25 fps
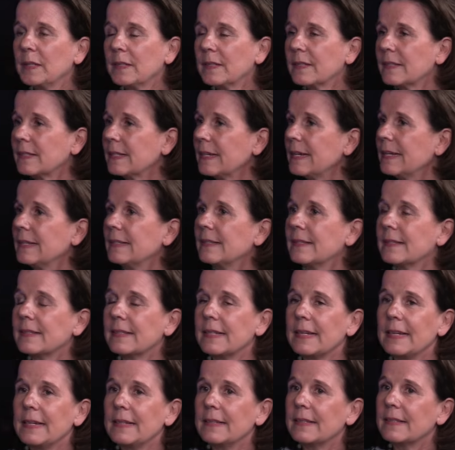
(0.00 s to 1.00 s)
it's
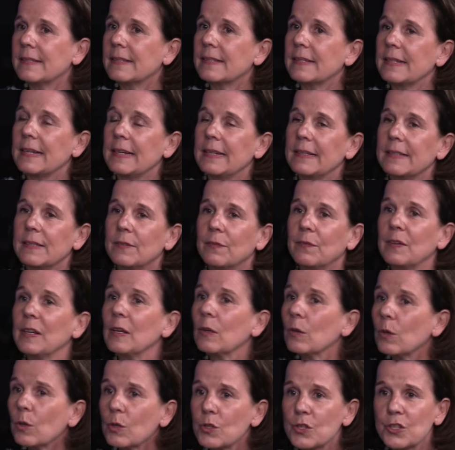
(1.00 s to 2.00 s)
it's it's it's
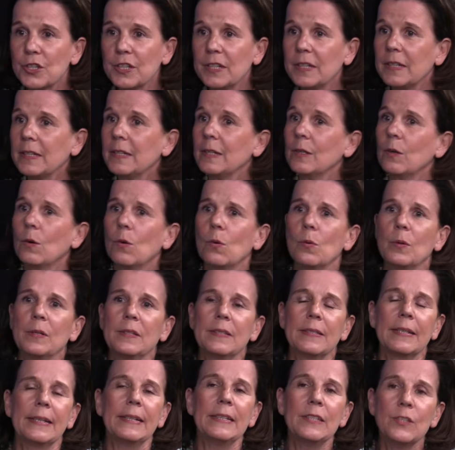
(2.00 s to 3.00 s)
philology or
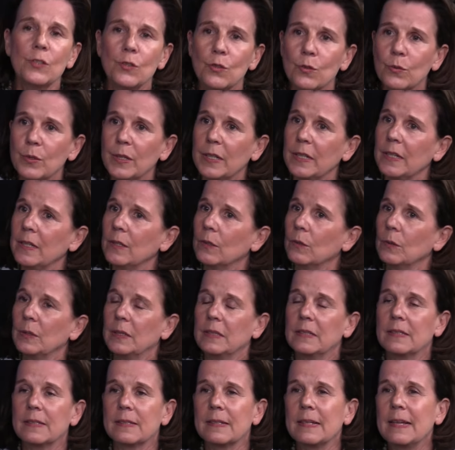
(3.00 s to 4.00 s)
it's history or
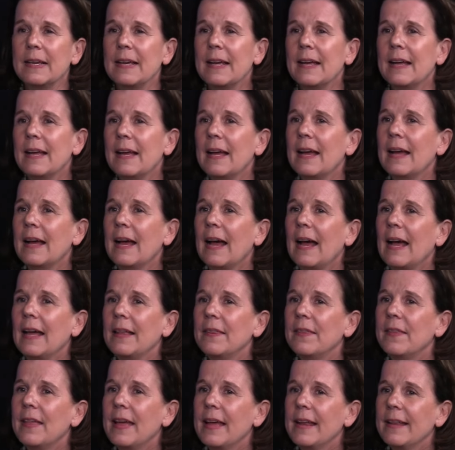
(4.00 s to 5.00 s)
it's
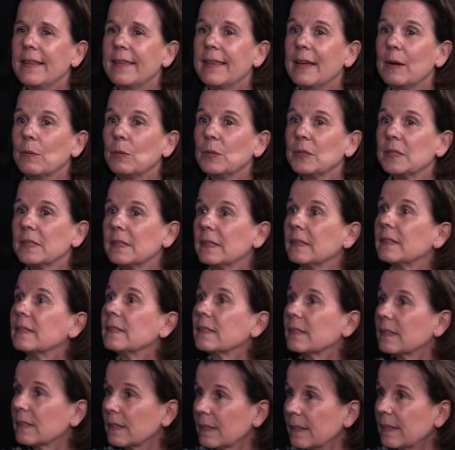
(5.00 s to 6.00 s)
and then there was
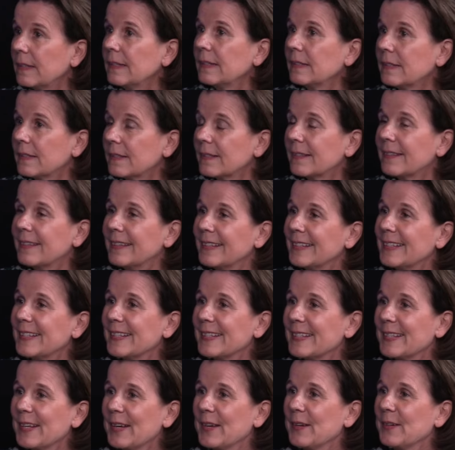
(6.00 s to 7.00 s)
this this
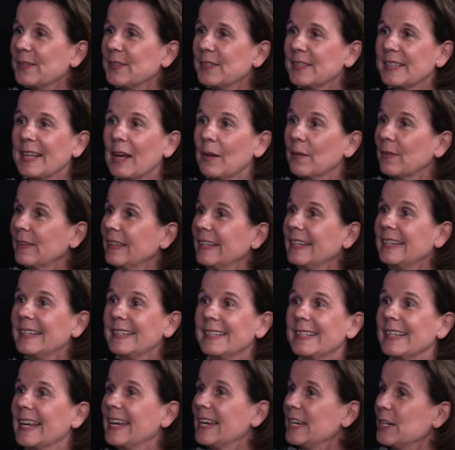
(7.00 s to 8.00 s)
this uh,
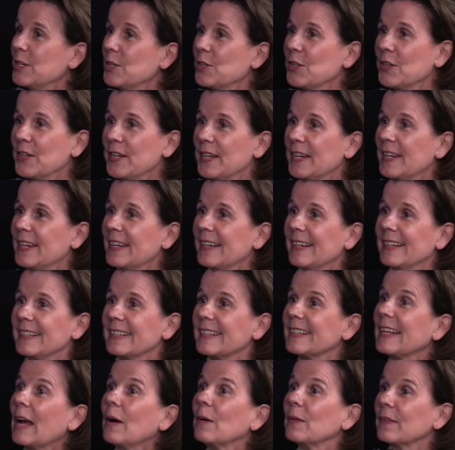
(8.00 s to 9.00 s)
Southeast Asian
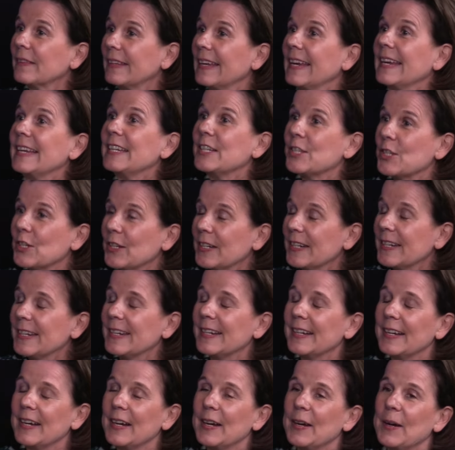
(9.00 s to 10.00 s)
South
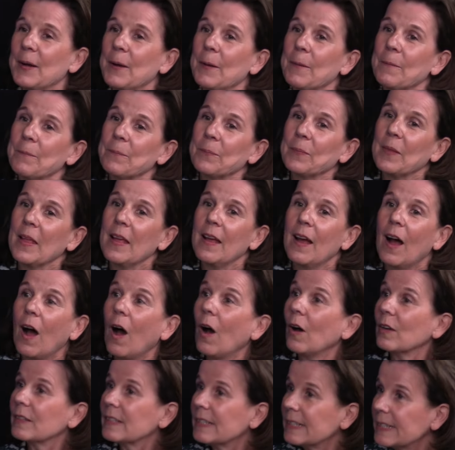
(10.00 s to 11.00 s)
Asian um,
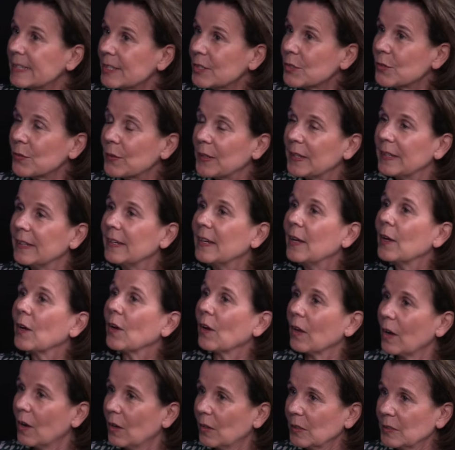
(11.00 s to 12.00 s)
art history
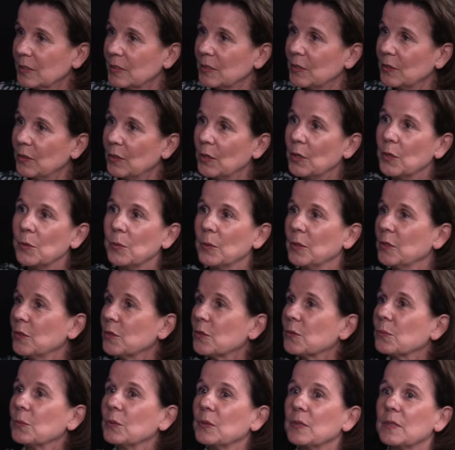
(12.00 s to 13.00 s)
class, you know,
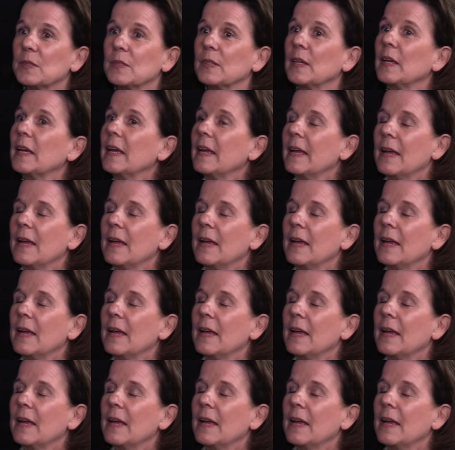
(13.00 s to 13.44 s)
which was